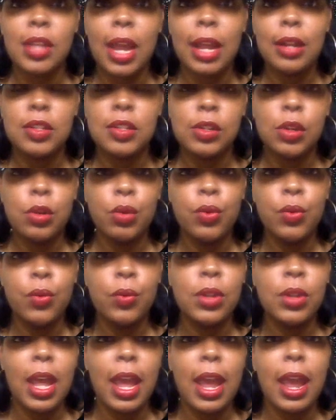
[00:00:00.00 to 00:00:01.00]
stay
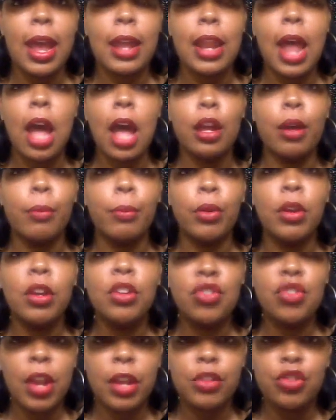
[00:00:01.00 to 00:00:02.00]
tuned and I
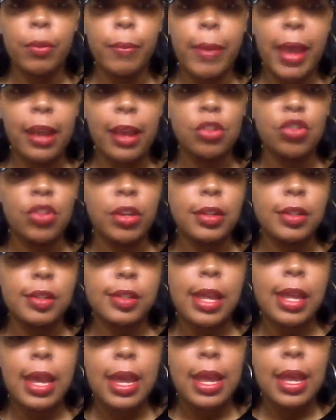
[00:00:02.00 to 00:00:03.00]
appreciate your
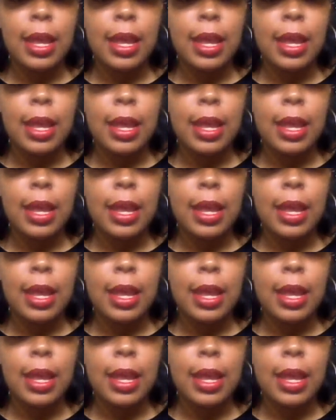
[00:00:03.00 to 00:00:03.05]
patience.